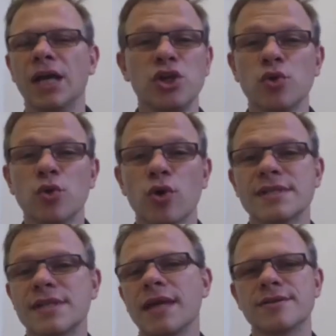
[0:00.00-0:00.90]
a new
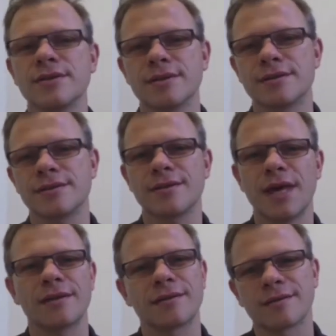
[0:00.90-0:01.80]
consensus
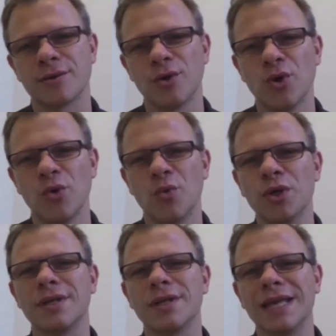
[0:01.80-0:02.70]
that
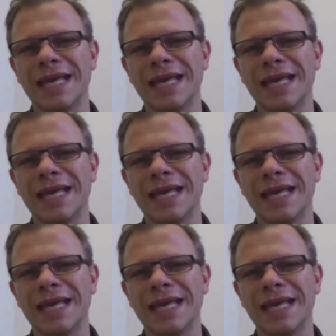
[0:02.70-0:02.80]
would